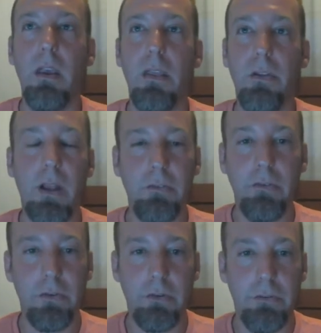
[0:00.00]
They're not
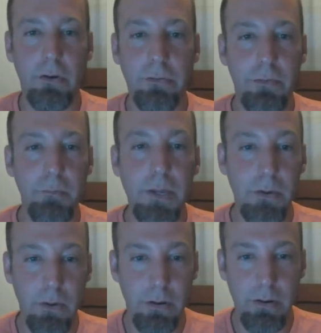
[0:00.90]
just going to search for
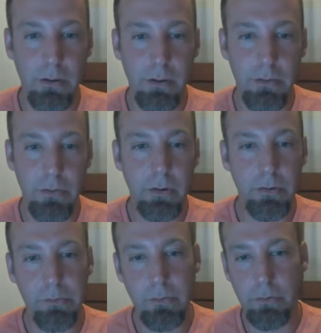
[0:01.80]
mirror. They're
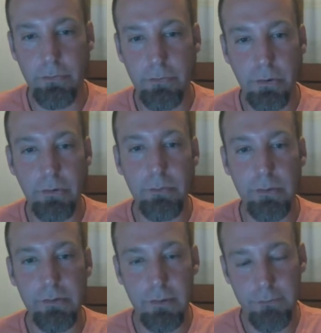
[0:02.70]
going to search for a
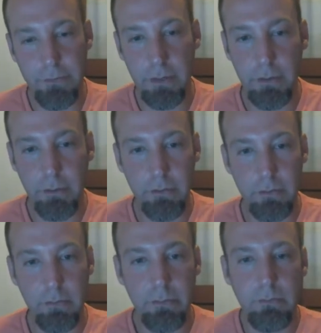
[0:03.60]
specific
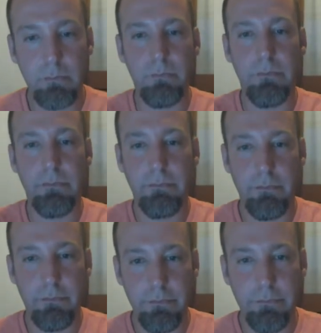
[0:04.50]

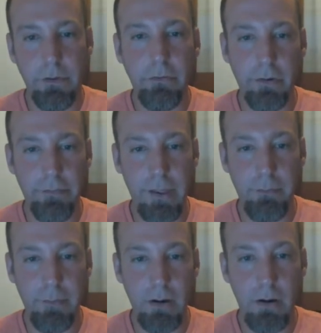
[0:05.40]
function of that
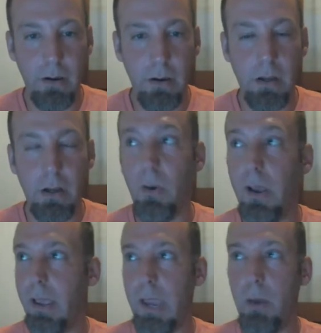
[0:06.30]
mirror.
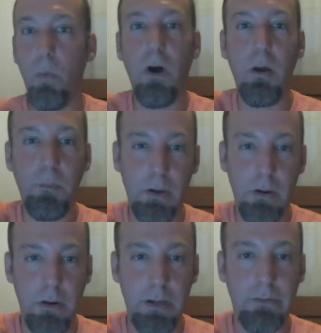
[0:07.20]
A wall
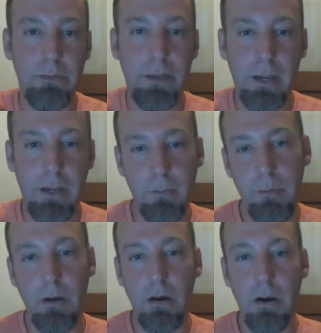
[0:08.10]
mirror, a standing
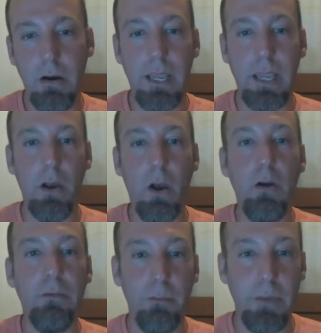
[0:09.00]
mirror, a
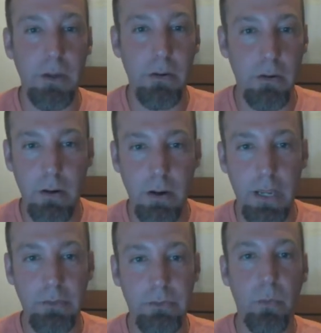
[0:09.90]
oval mirror,
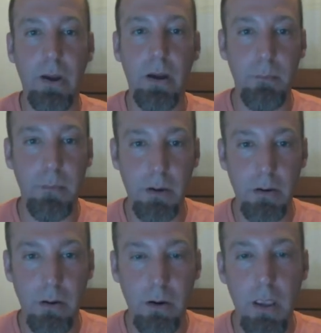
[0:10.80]
a square
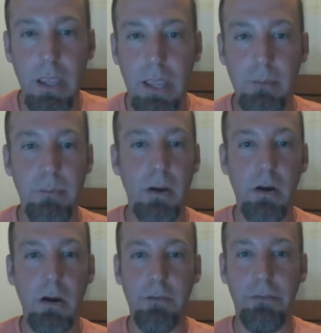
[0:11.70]
mirror, a
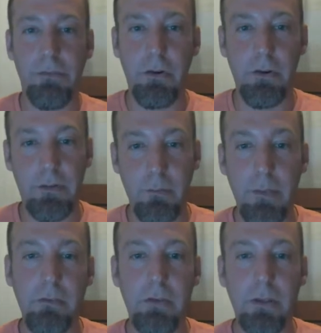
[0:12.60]
mirror of certain
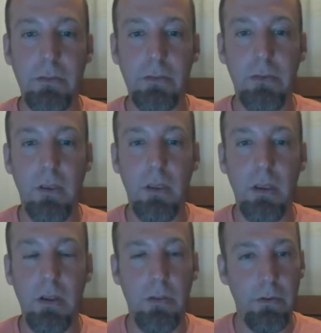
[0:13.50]
dimensions.
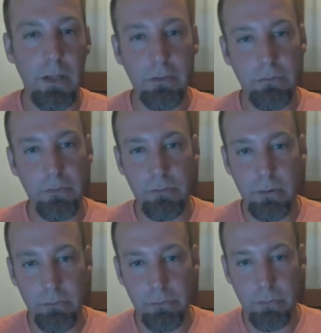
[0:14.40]
They're not just
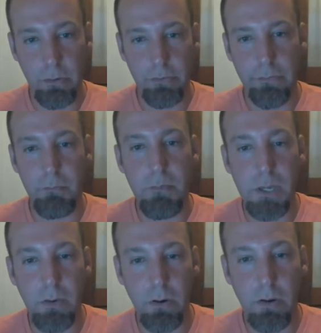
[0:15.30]
going to search for mirror.